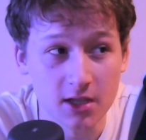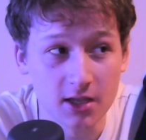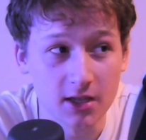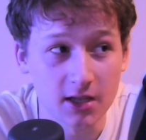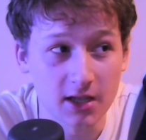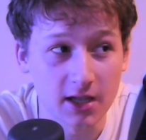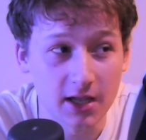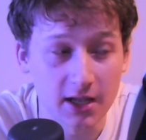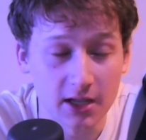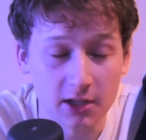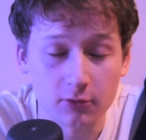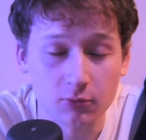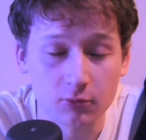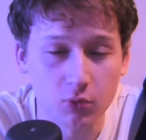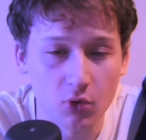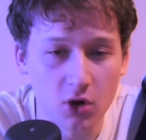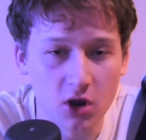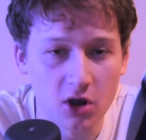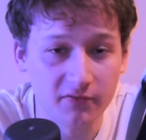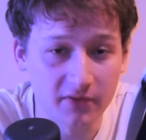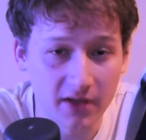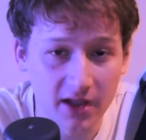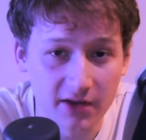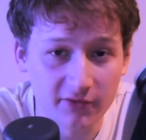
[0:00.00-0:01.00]
it's worth
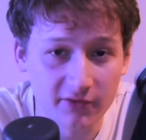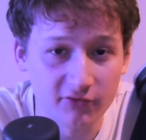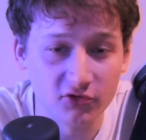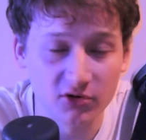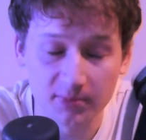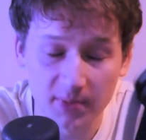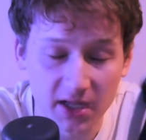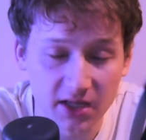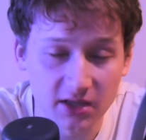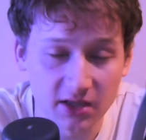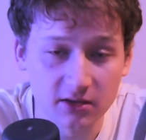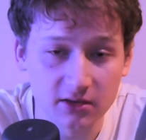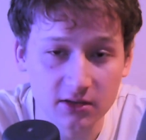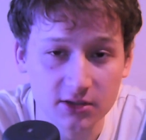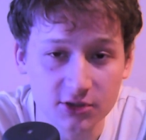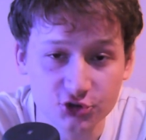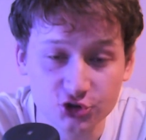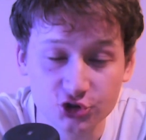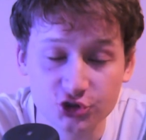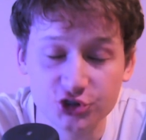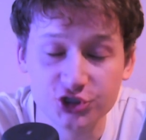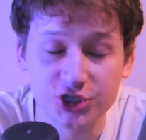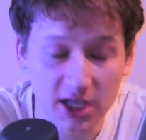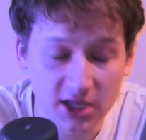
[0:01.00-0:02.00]
every penny.
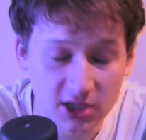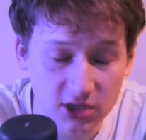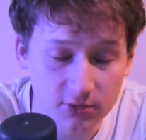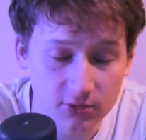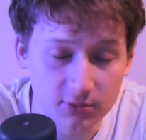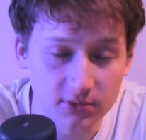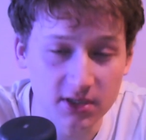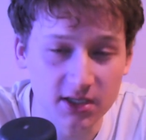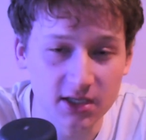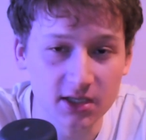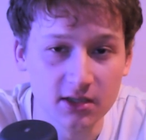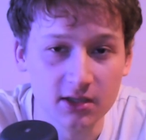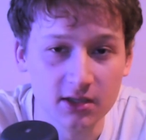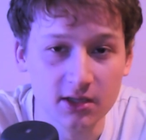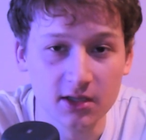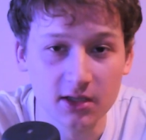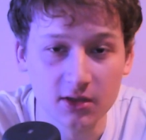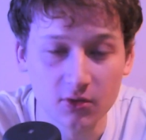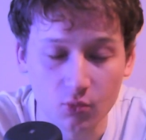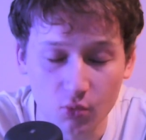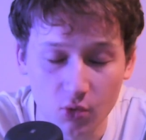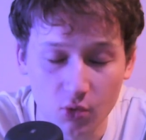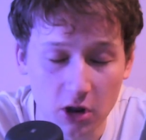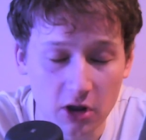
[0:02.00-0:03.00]
Genuinely
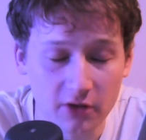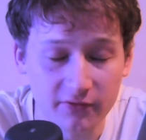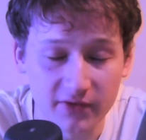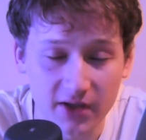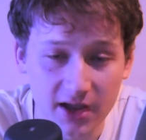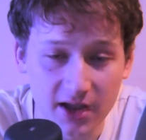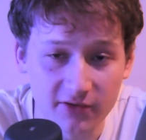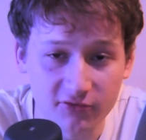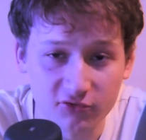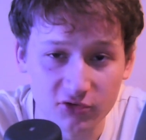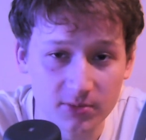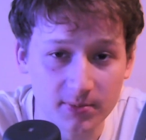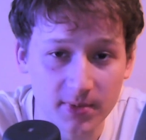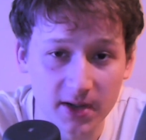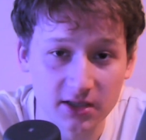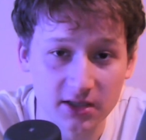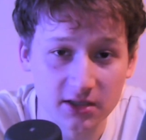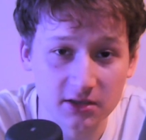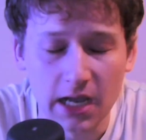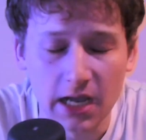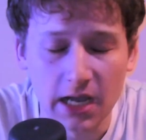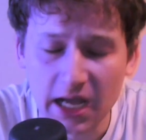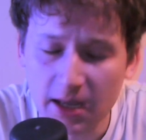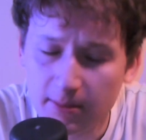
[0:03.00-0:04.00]
worth every penny.
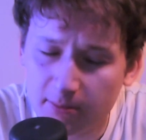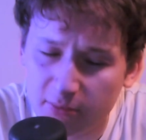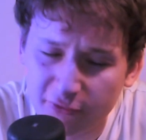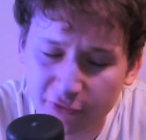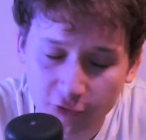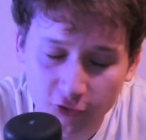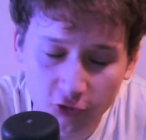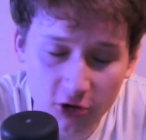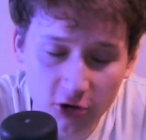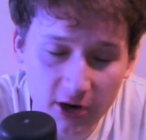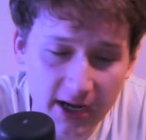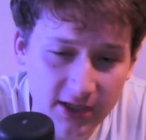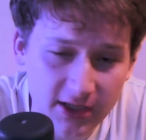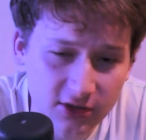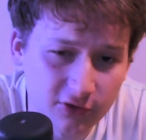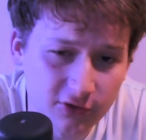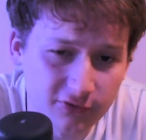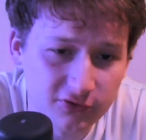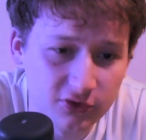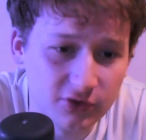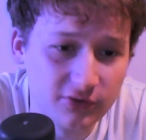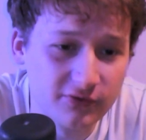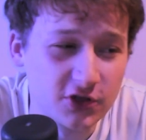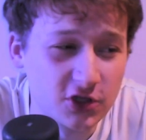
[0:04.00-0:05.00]
And before I end off
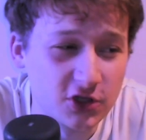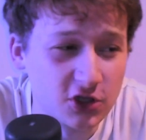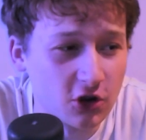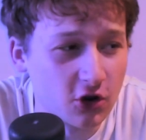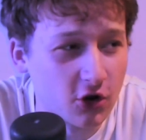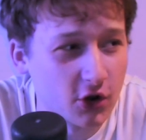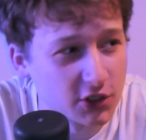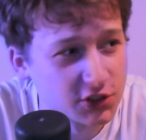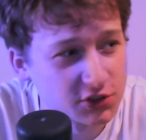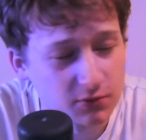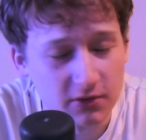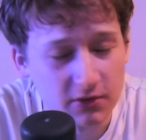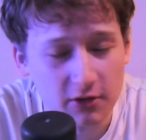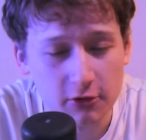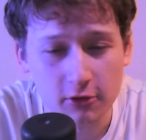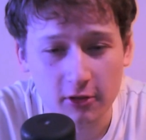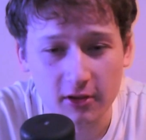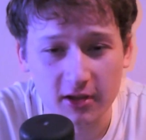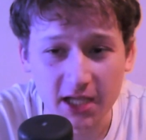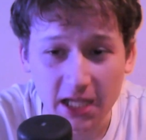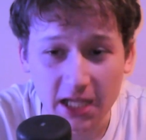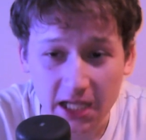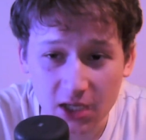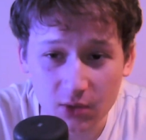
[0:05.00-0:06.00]
the video, I just want to say,
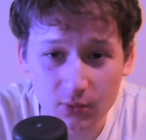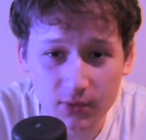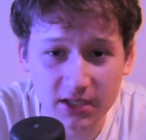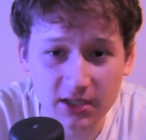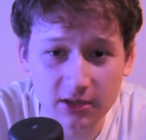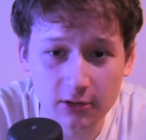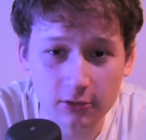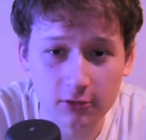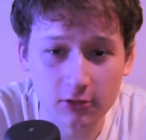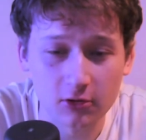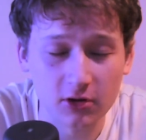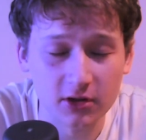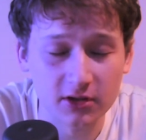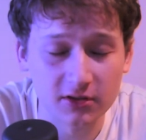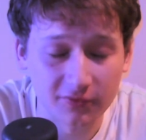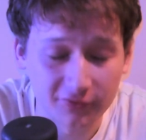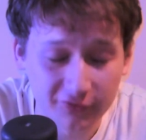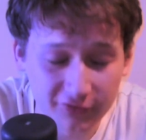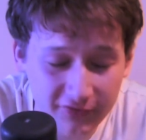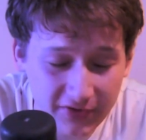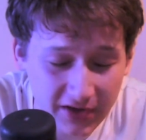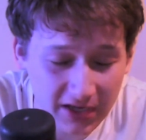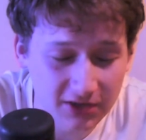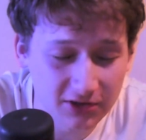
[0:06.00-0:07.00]
Kiwi Design,
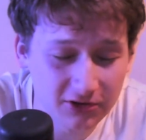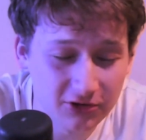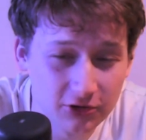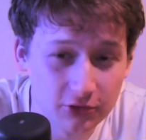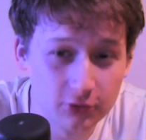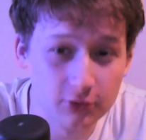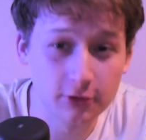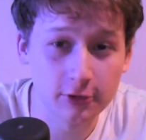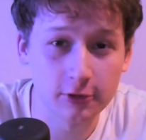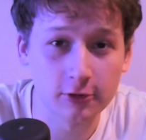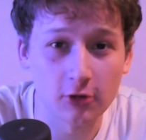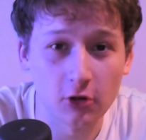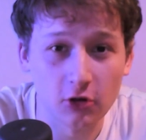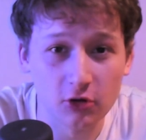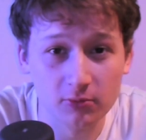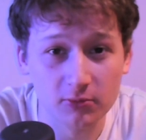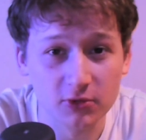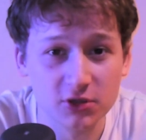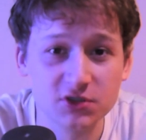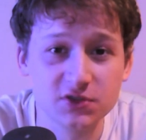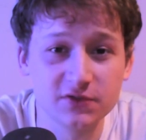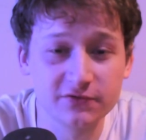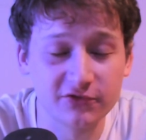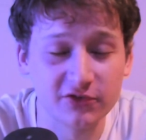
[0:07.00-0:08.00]
thank you so
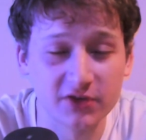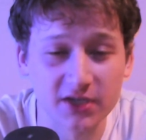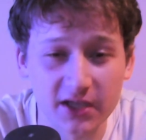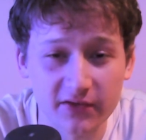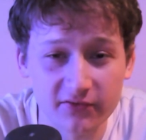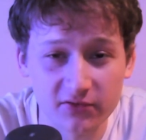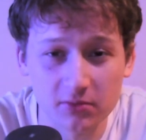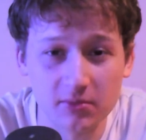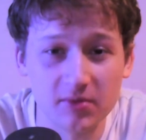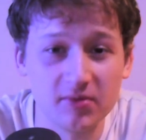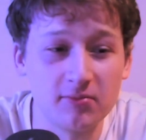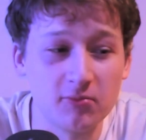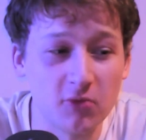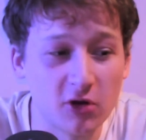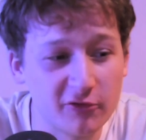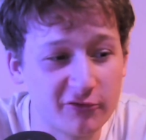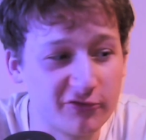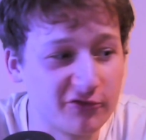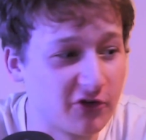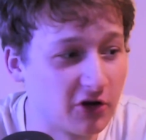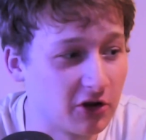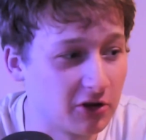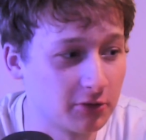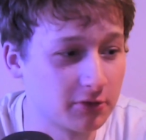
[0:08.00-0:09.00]
much for giving me my
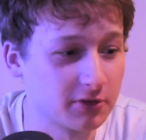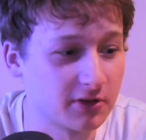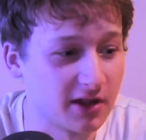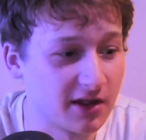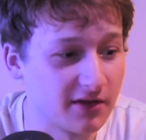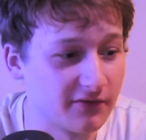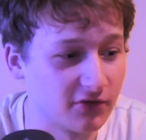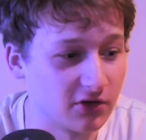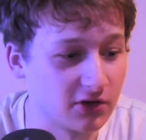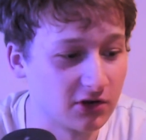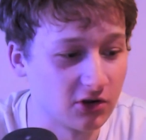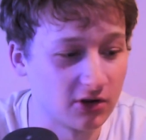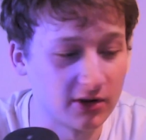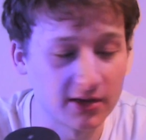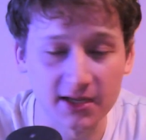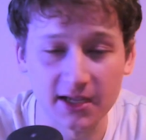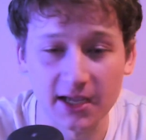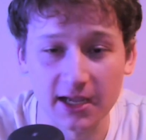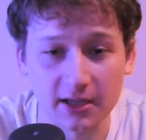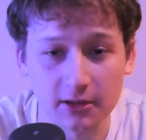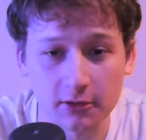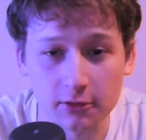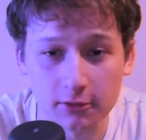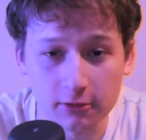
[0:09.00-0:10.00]
first ever like
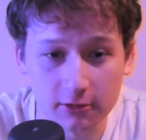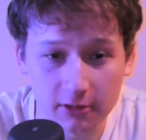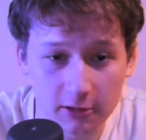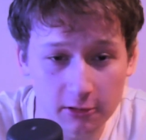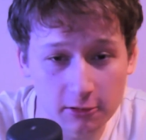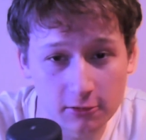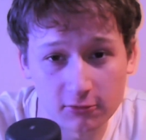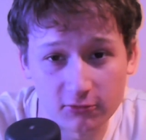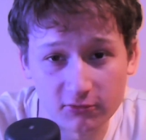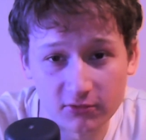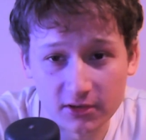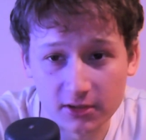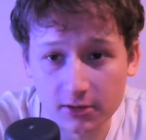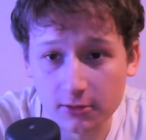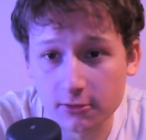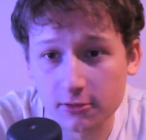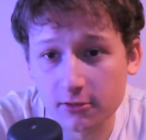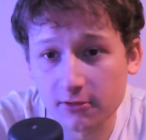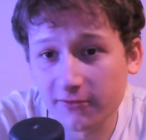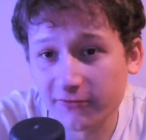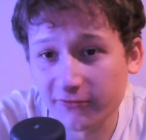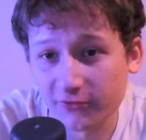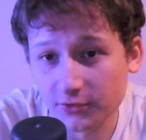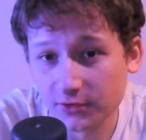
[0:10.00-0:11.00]
accessories
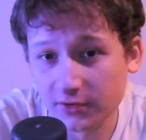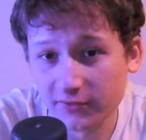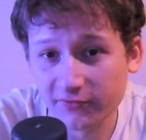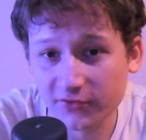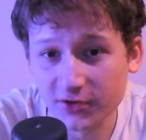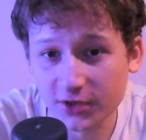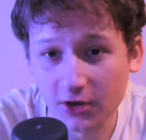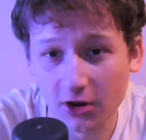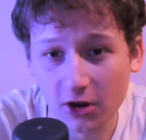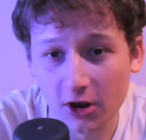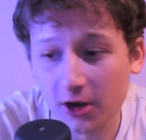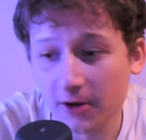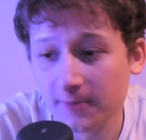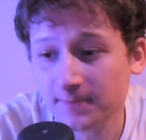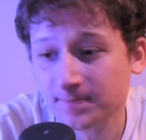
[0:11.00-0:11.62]
for the VR.